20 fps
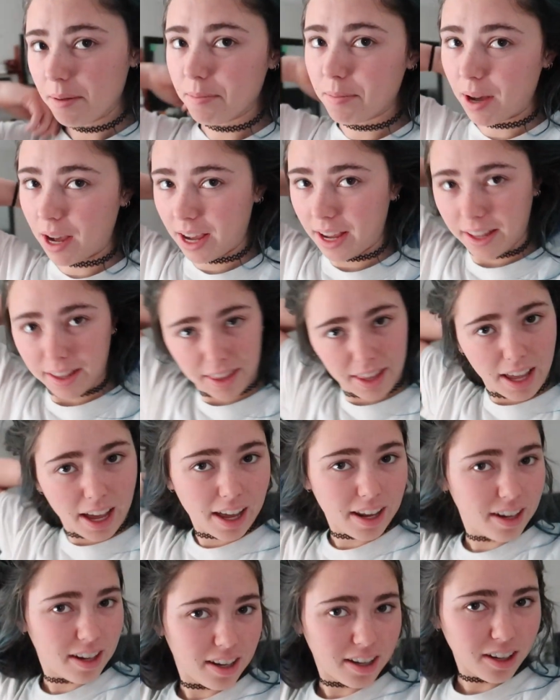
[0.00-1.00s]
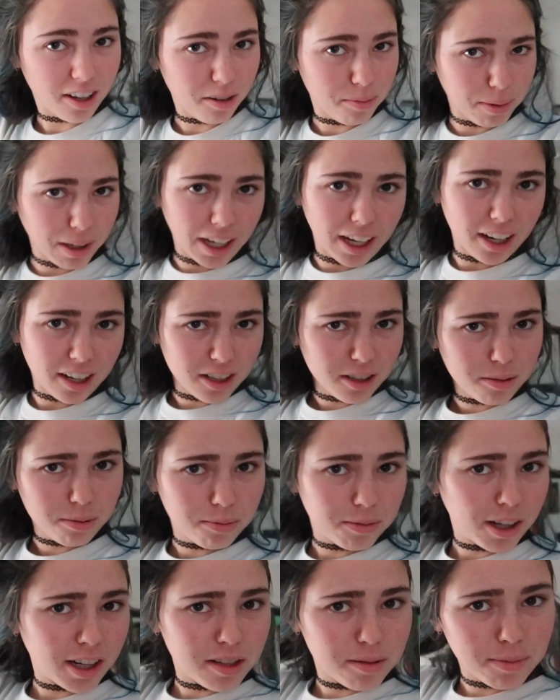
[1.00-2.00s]
But then, oh my gosh,
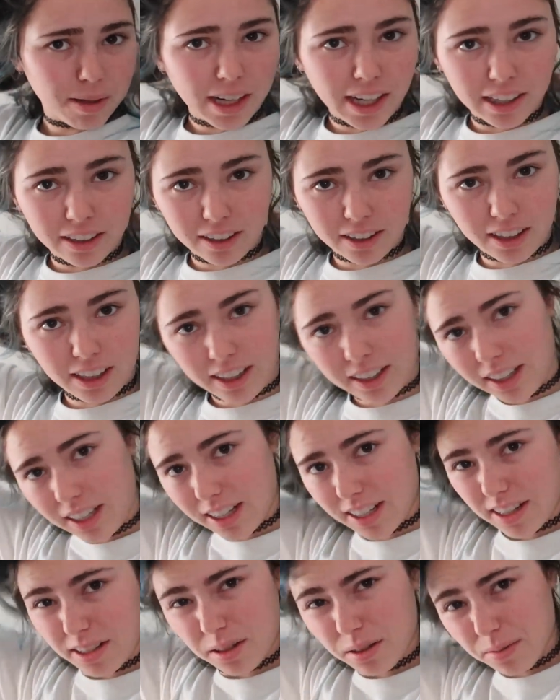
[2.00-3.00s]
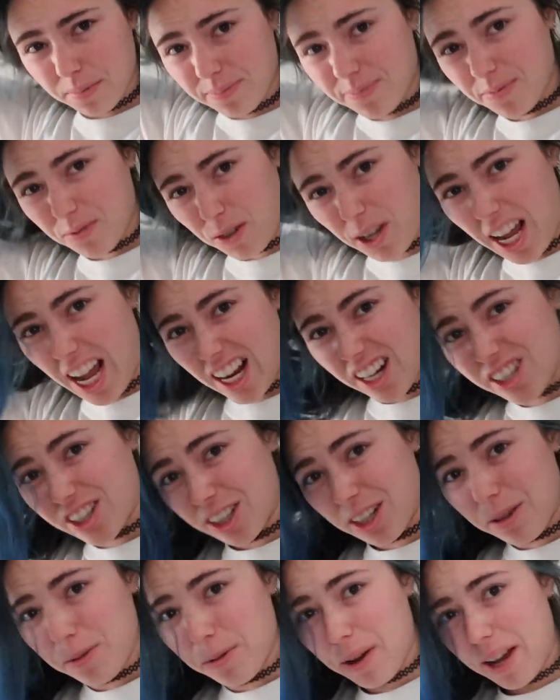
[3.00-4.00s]
why does my hair look like this? We
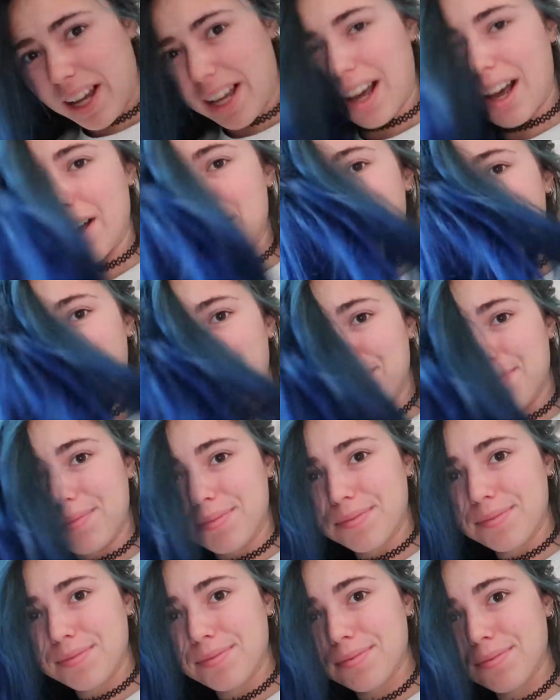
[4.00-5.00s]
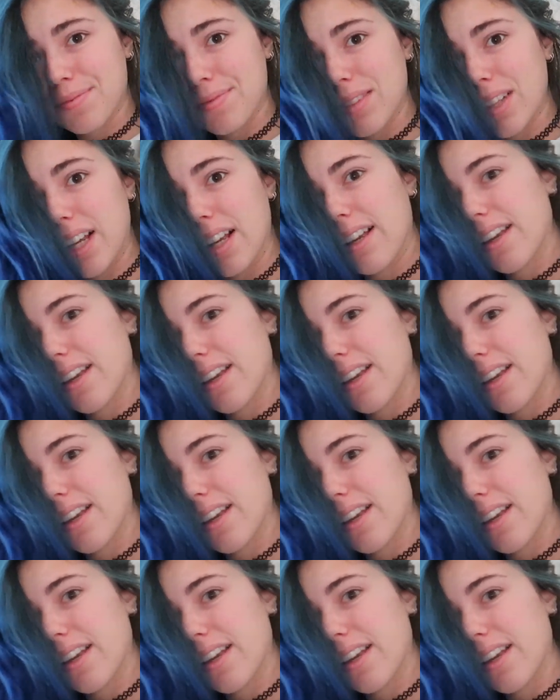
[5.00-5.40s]
actually wake up. Uh-huh.